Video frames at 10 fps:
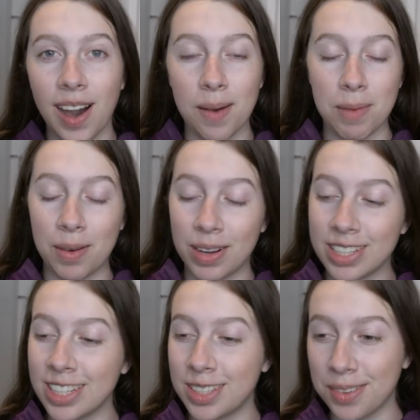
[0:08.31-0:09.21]
Um, I
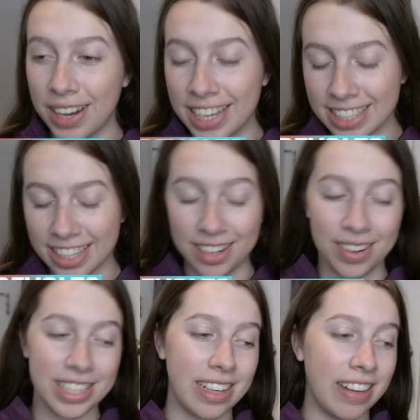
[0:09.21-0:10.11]
watched it twice. You know,
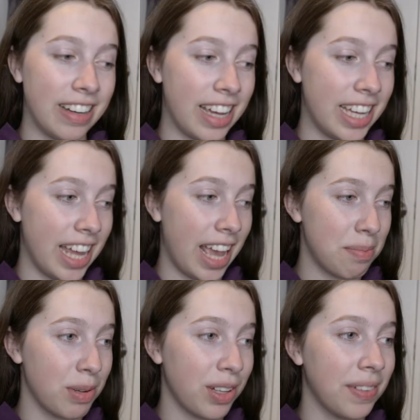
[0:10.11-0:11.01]
I started it in
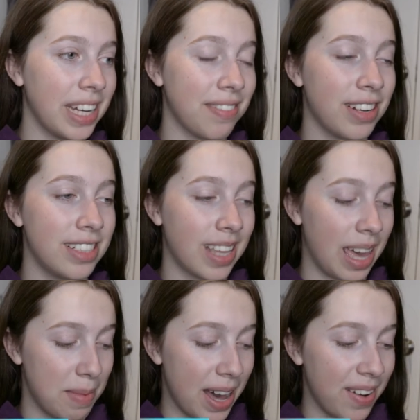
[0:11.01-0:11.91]
April when it first
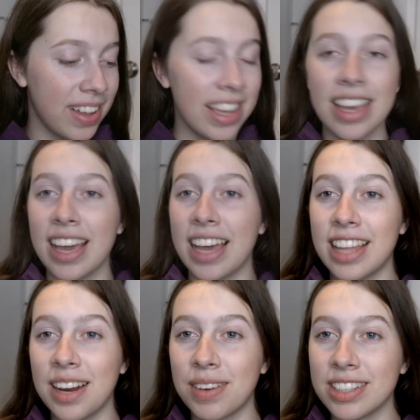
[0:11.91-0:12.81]
came out, and
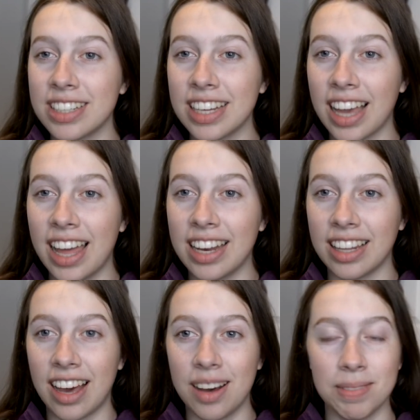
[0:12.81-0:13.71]
then I watched it again
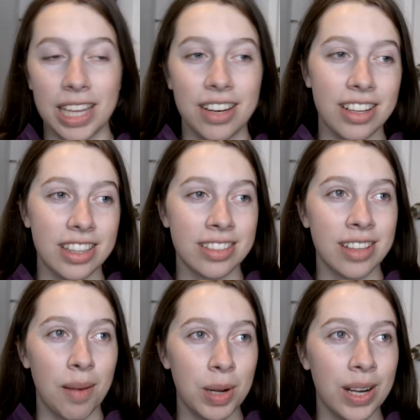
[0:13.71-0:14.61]
um, later in the
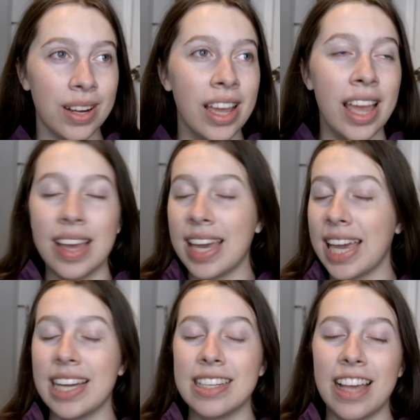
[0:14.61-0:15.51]
summer,
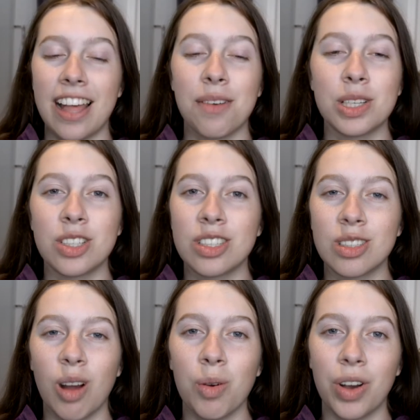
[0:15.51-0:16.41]
and it was just
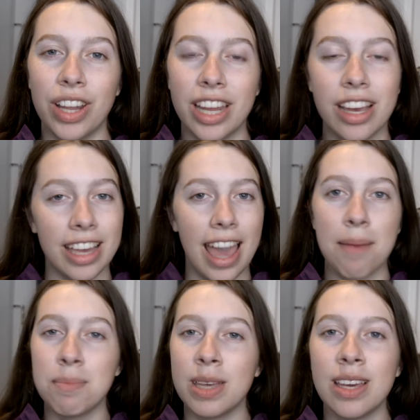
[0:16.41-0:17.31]
so good. It
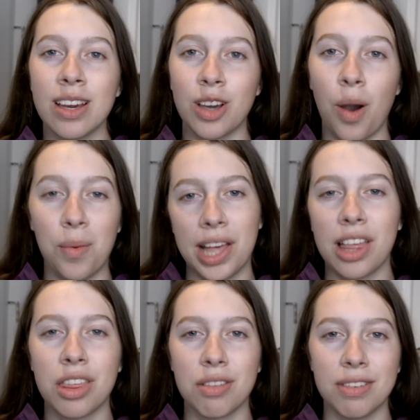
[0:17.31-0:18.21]
kept me
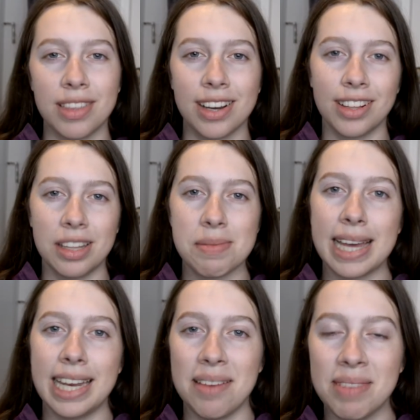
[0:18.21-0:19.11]
going through the early
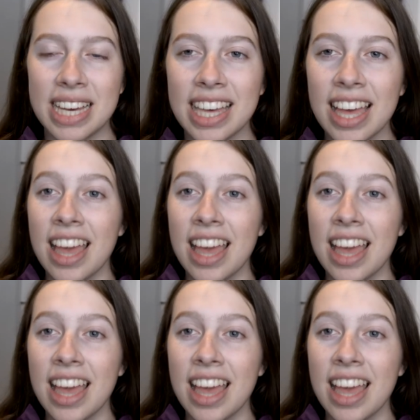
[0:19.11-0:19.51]
pandemic.